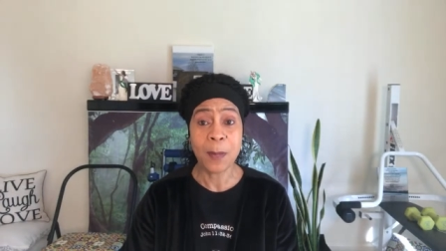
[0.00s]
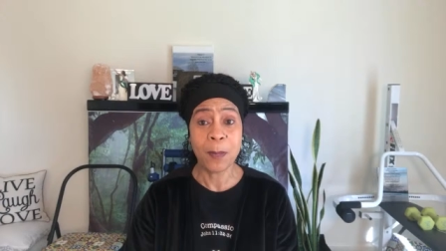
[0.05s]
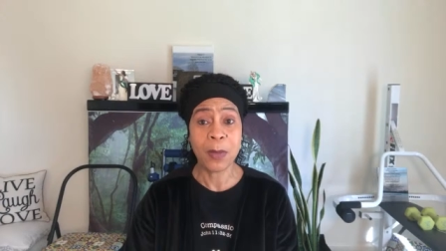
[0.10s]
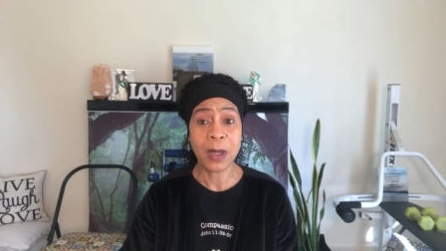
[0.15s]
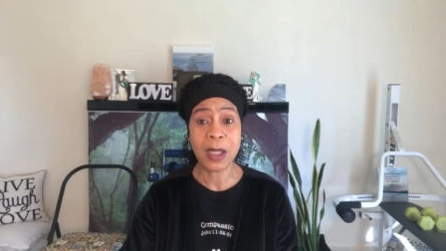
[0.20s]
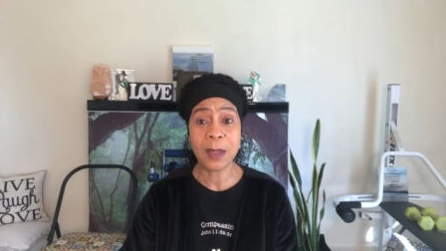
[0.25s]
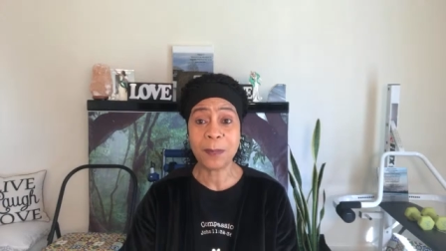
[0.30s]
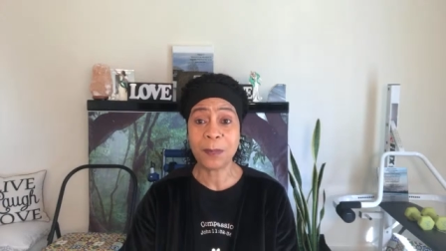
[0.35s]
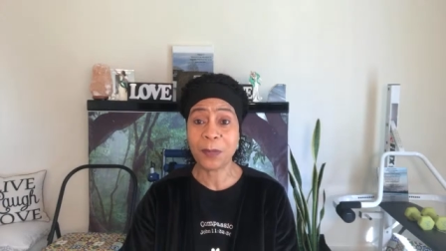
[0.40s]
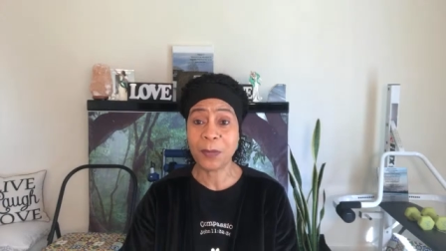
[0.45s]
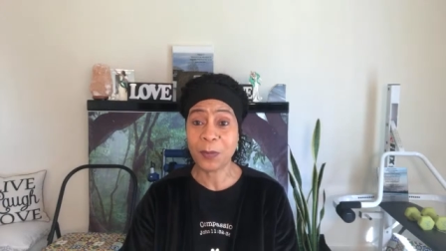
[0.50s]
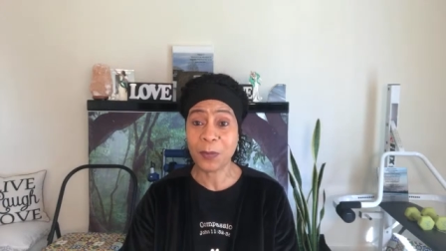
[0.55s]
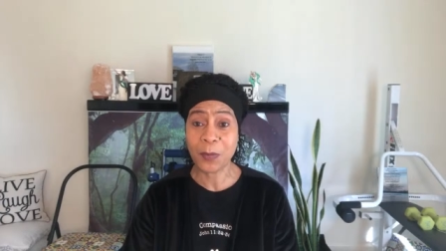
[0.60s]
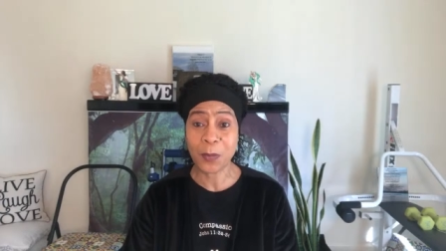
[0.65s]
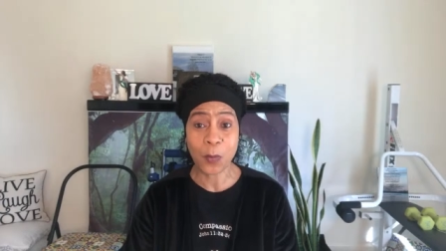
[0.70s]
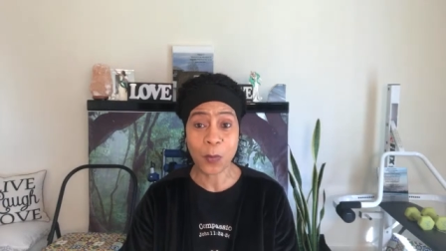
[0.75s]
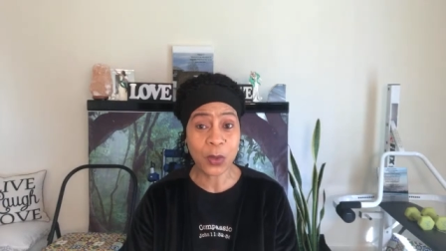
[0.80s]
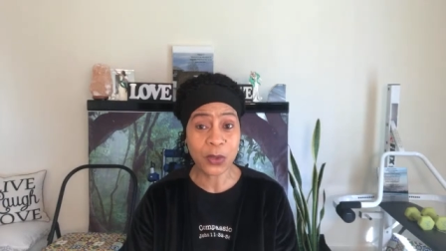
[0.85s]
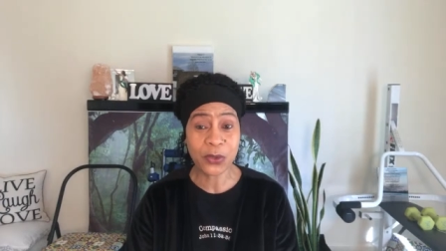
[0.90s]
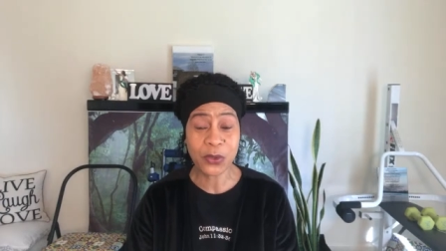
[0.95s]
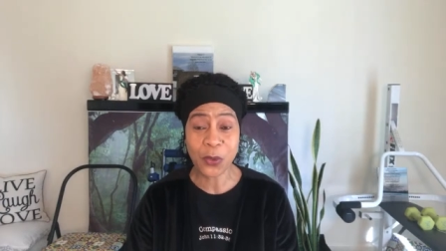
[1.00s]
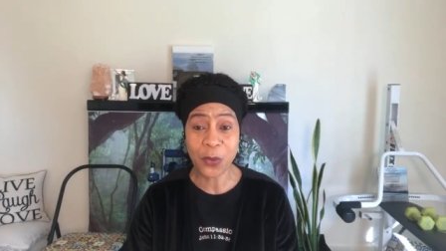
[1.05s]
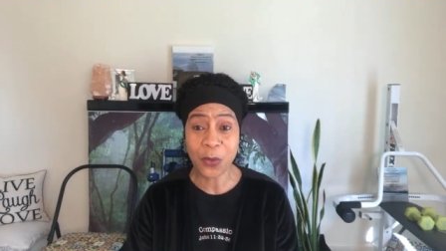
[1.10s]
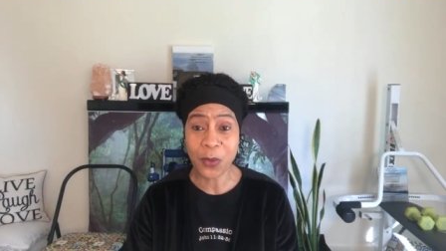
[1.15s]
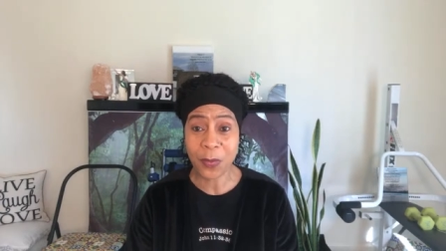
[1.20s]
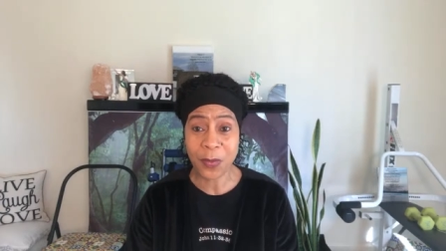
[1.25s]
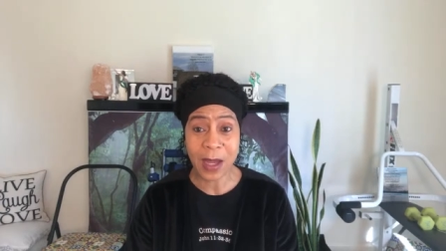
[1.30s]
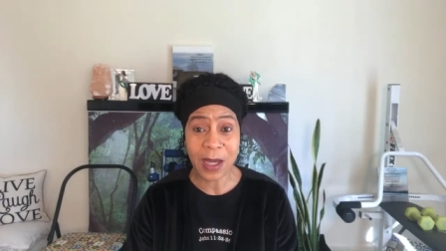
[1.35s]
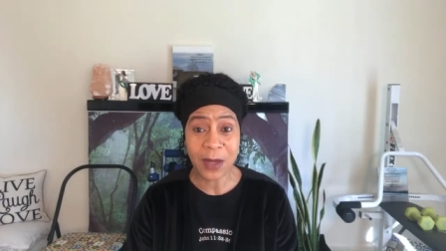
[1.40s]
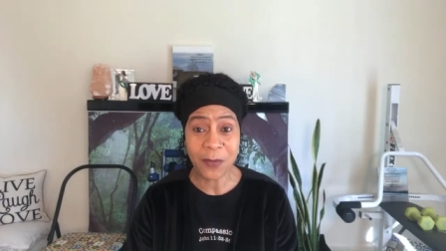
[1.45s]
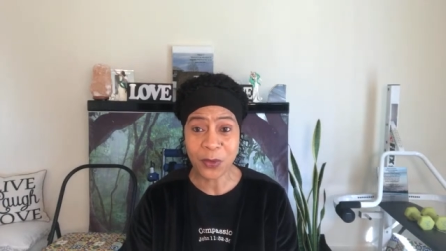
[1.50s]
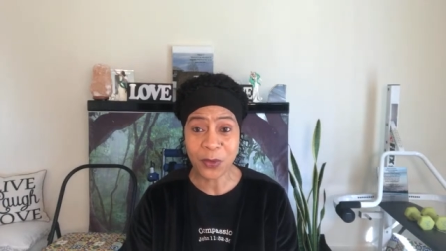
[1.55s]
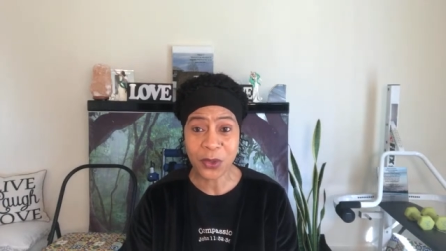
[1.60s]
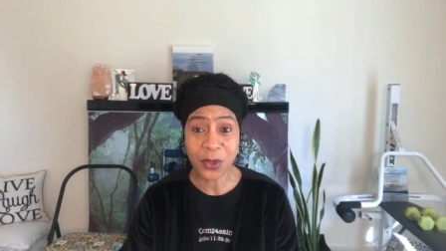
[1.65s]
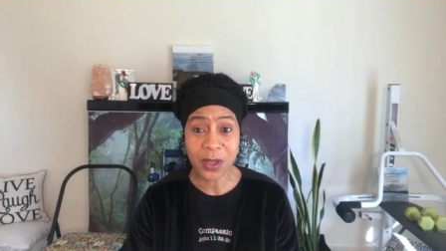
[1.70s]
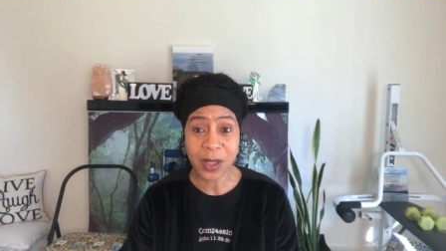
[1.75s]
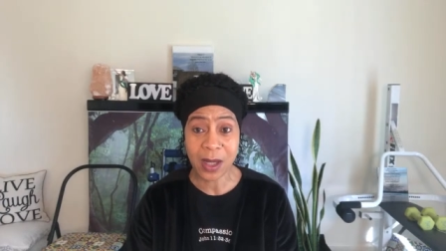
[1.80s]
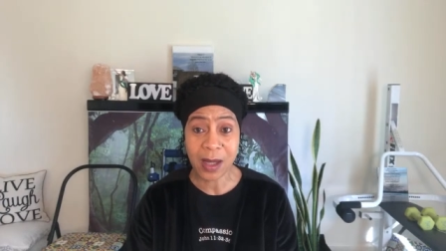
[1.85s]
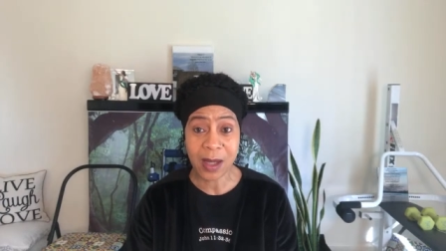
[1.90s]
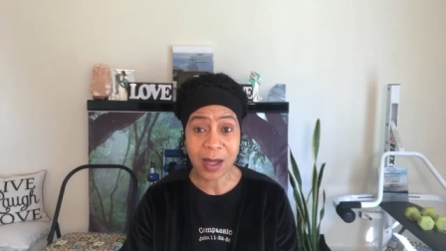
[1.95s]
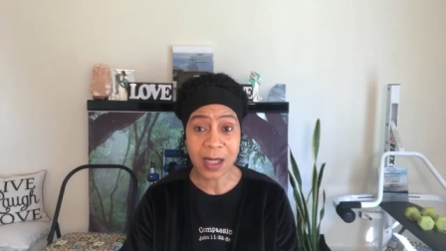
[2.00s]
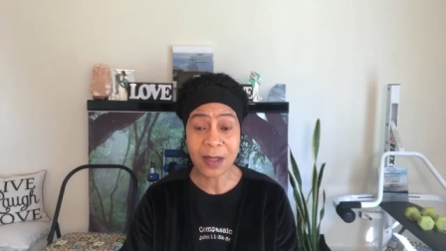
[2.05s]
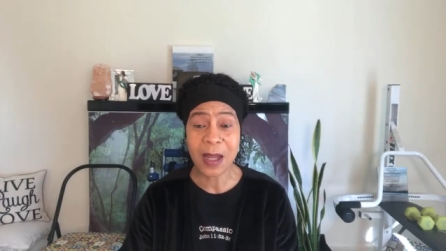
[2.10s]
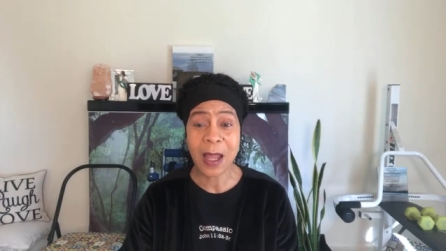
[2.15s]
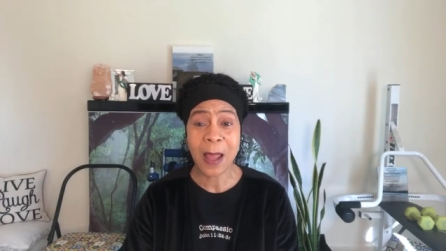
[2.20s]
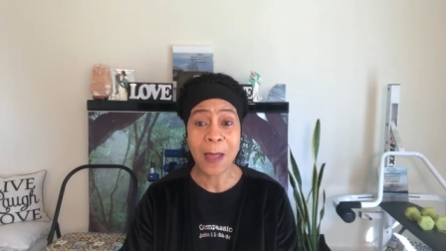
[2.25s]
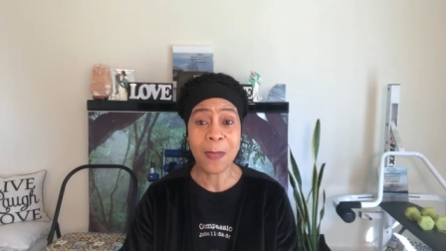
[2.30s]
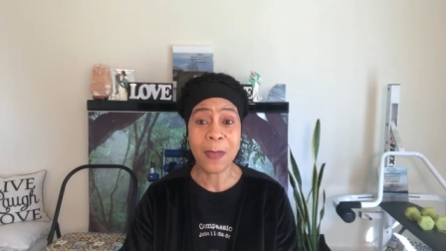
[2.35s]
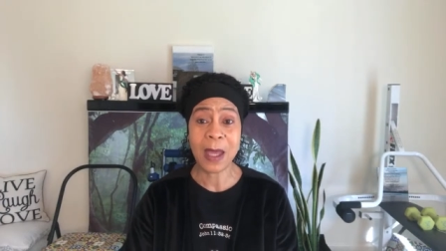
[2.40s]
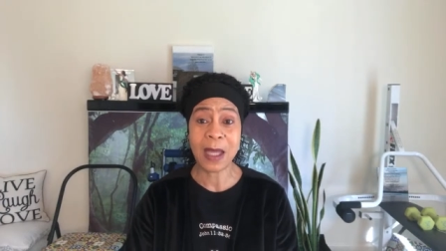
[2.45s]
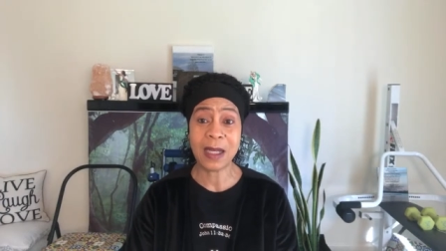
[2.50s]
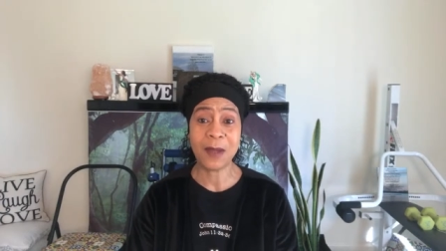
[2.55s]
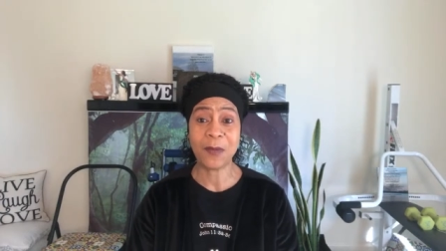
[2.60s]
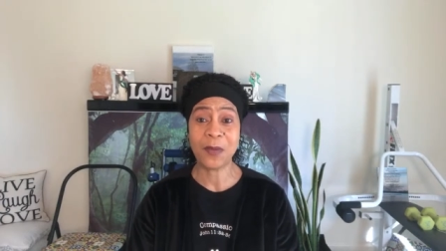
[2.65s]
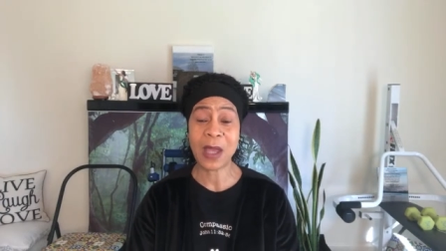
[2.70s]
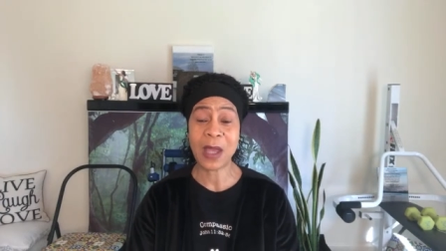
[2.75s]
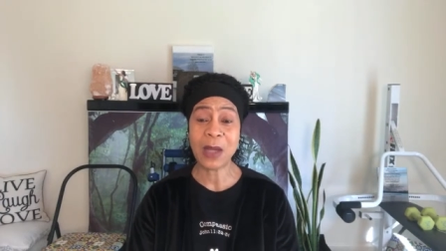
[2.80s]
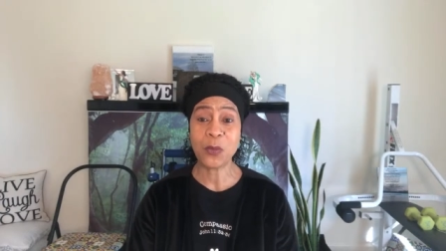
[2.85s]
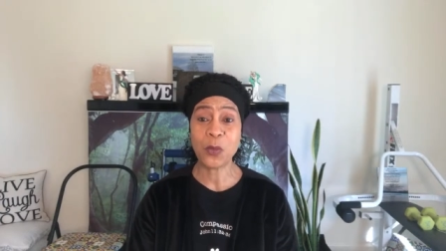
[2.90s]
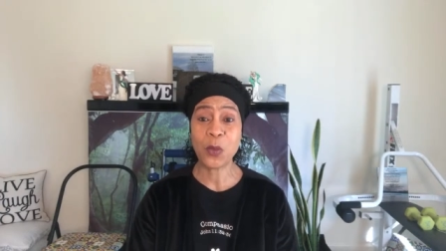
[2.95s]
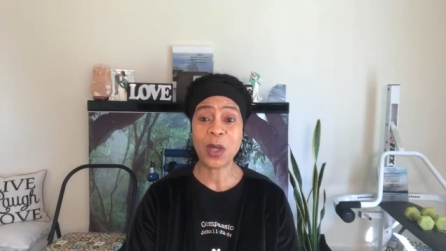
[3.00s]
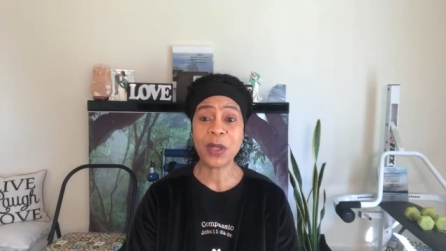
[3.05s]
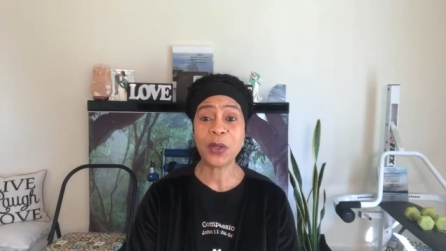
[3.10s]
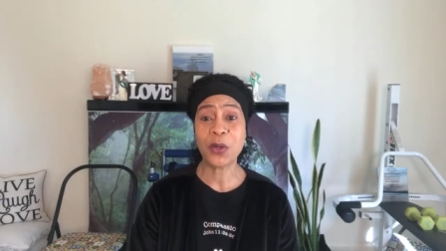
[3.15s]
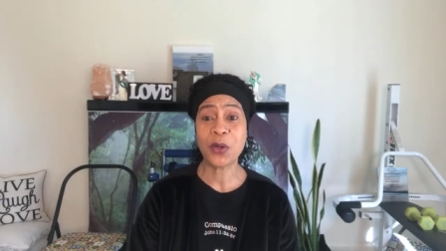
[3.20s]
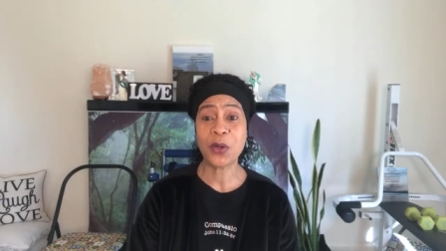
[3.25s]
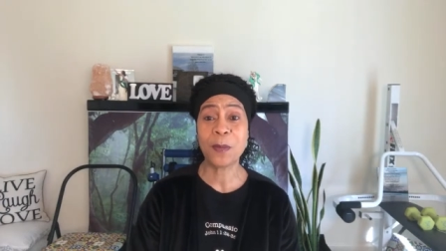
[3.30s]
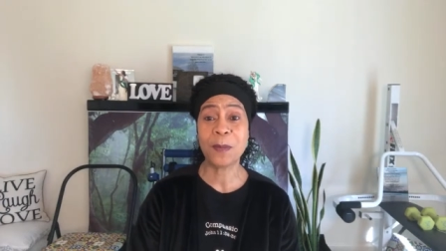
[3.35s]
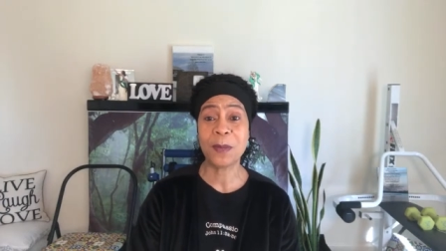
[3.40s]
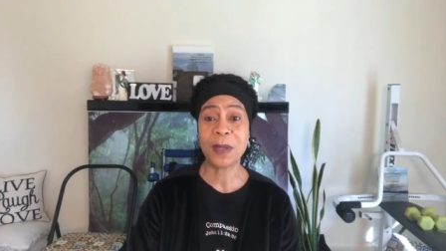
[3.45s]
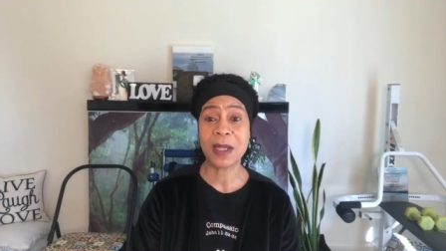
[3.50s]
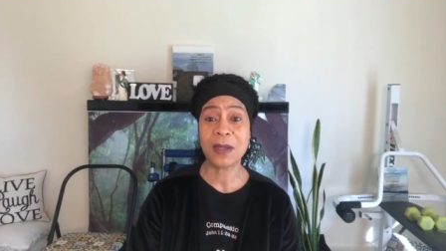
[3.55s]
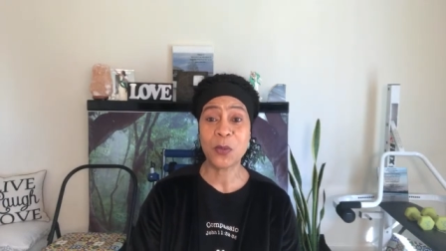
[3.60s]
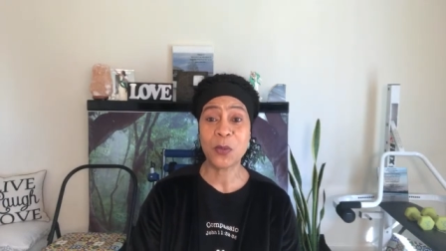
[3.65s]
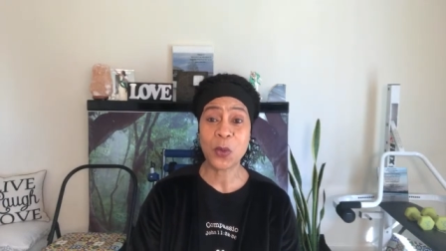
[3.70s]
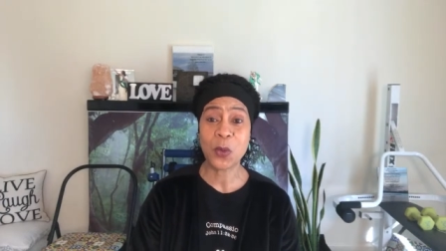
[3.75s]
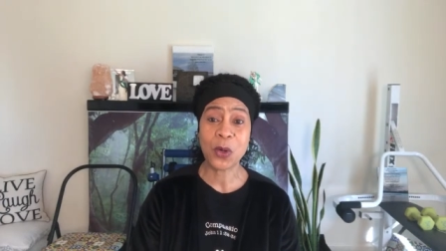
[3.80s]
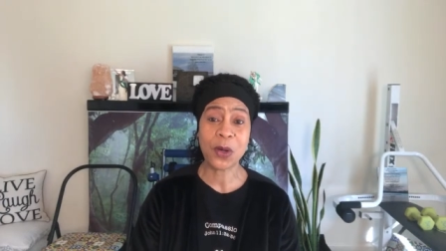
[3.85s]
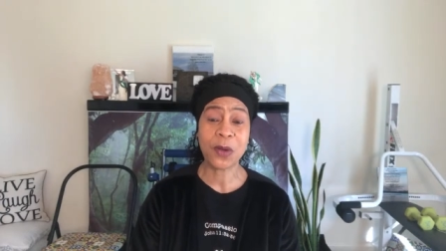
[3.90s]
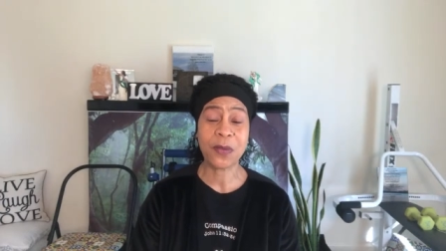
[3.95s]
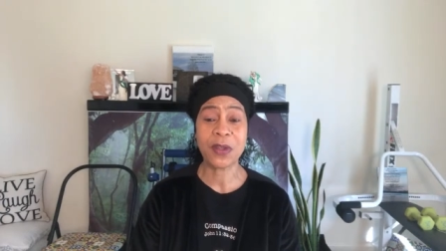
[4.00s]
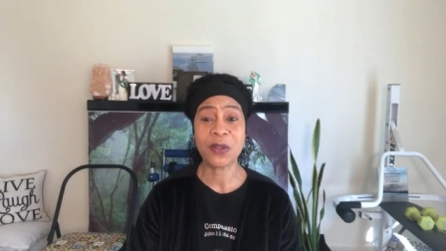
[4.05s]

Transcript: But we're so thankful to God that if that one herb doesn't work,